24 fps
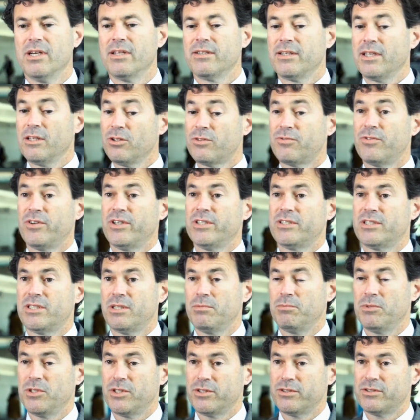They look very
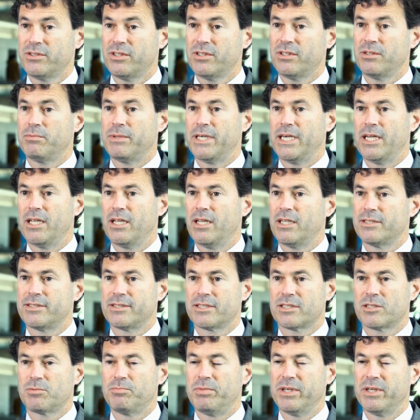similar to the biologics,